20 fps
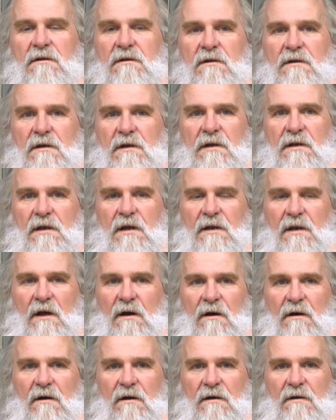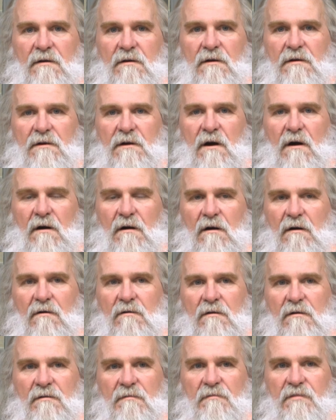are
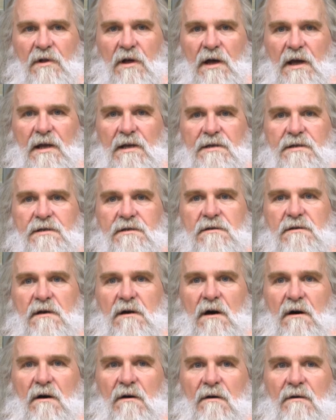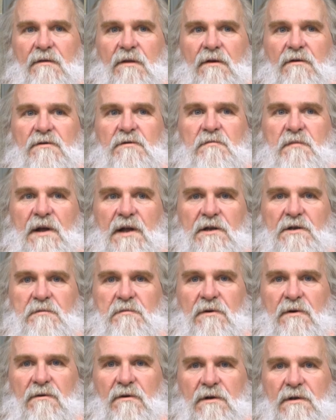all in place. All those pinch
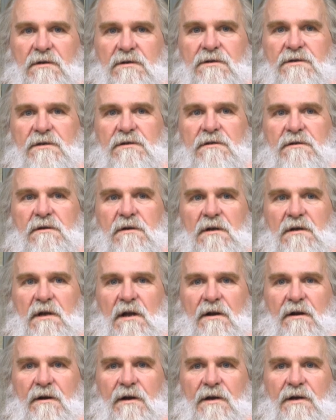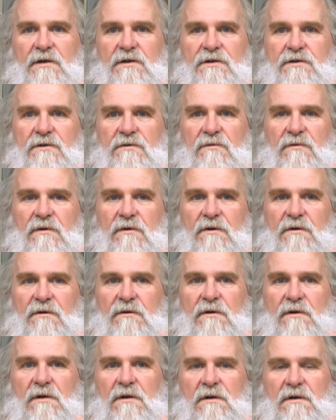points and areas to
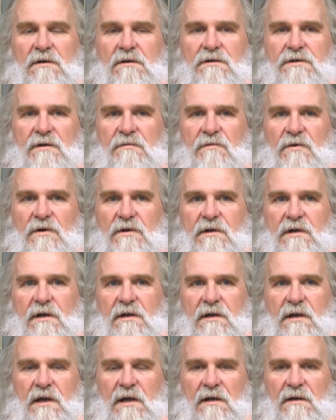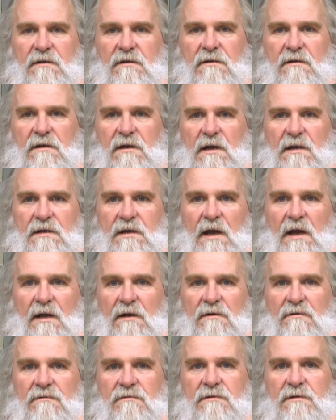where someone could get
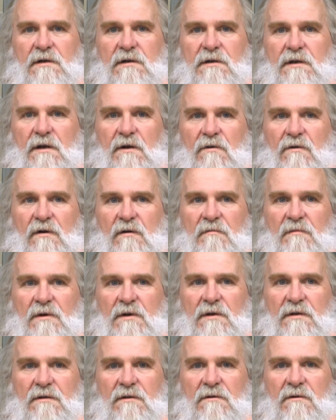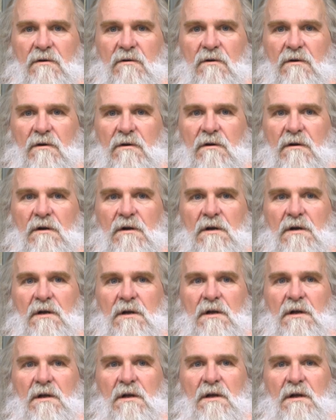entangled in the equipment, or
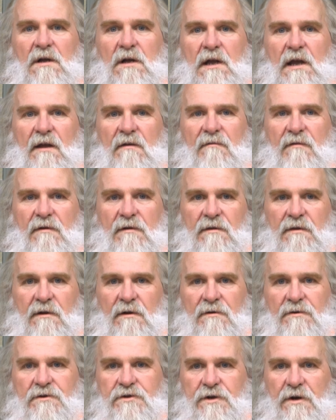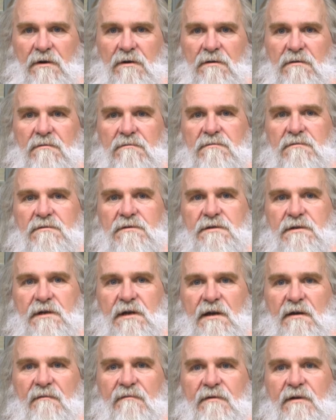even their shirt
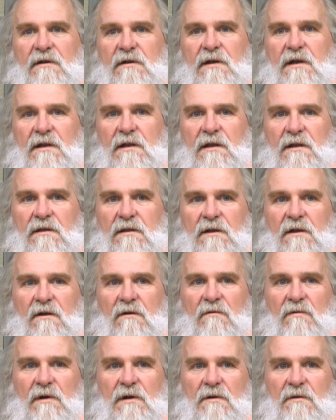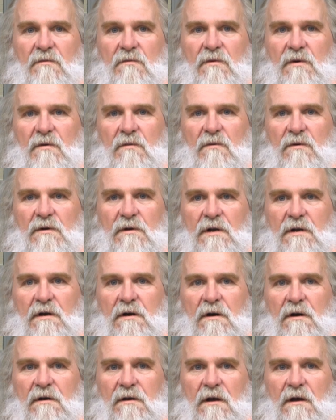sleeve can get in there. We want to
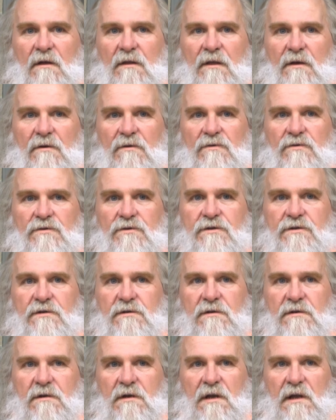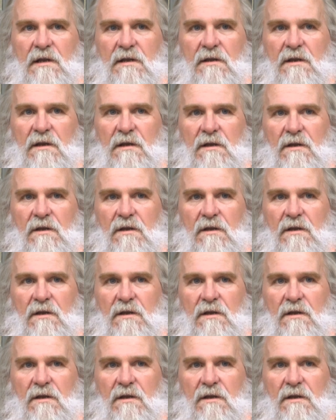guard all those, and